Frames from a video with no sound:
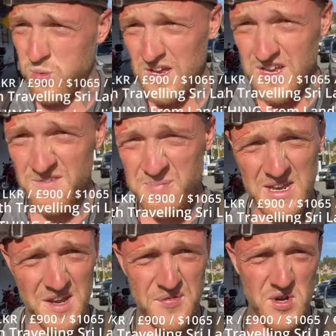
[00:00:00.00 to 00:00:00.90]
we have
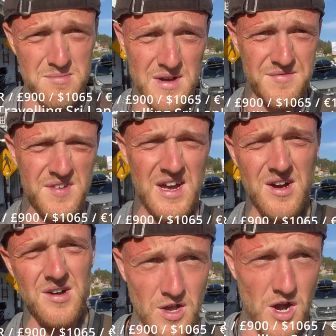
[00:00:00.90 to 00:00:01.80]
been here for a month
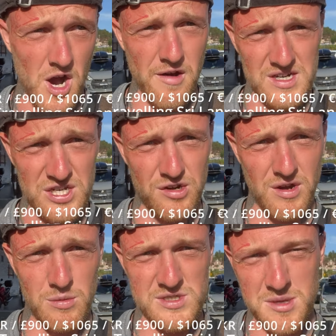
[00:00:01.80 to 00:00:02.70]
now. Our
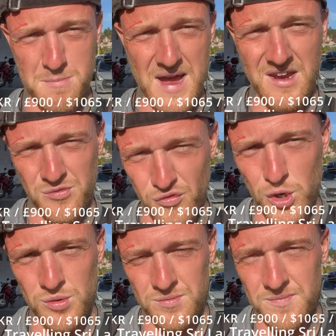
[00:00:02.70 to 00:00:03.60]
itinerary was the main
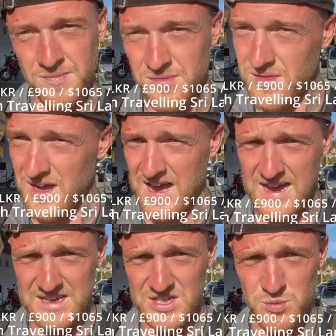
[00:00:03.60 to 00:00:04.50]
route,
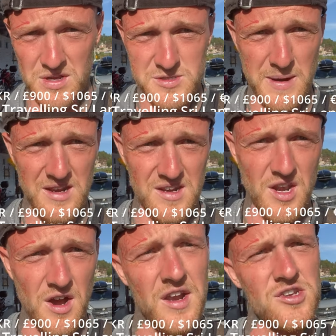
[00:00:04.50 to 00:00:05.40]
and we spent
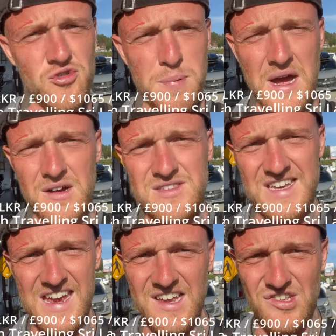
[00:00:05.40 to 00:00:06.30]
£900
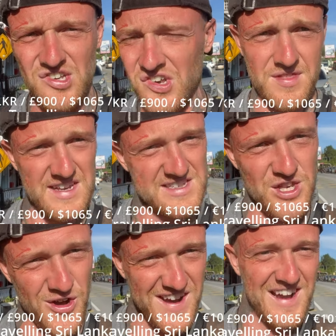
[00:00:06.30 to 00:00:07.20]
each. That's
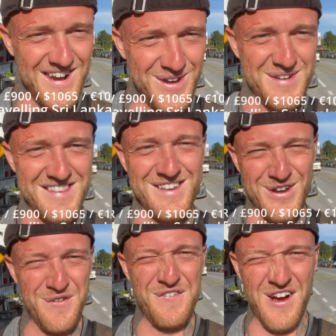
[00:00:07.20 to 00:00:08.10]
not including the
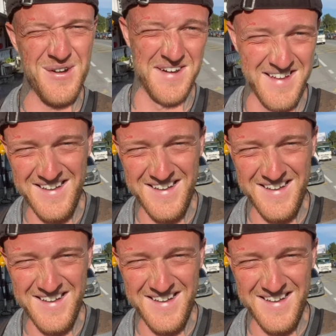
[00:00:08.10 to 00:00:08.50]
new phone.